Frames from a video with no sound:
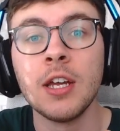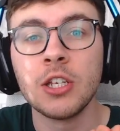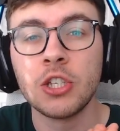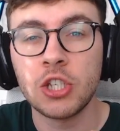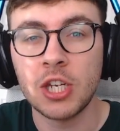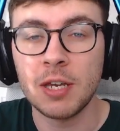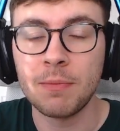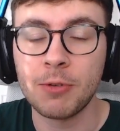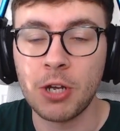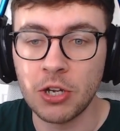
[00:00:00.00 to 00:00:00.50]

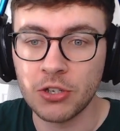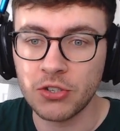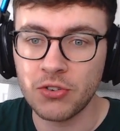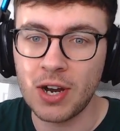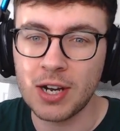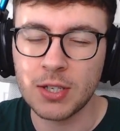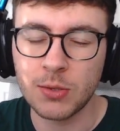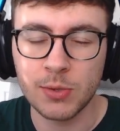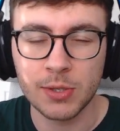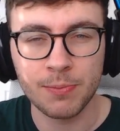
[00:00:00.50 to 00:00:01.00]
Cheap
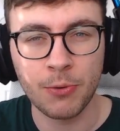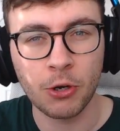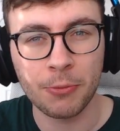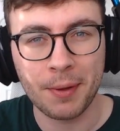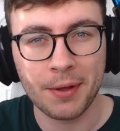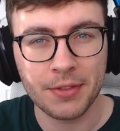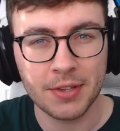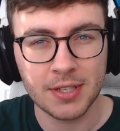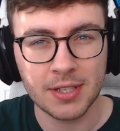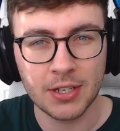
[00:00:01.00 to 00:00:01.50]
contracts. We spoke
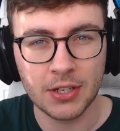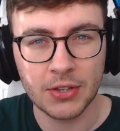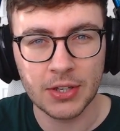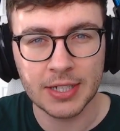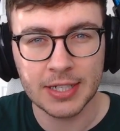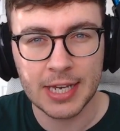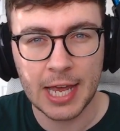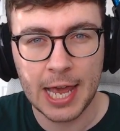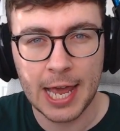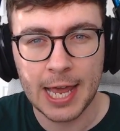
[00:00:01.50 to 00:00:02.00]
about this the other
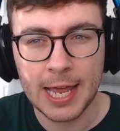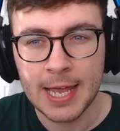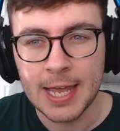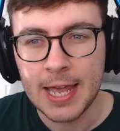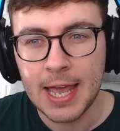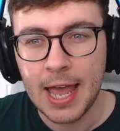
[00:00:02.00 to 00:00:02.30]
day.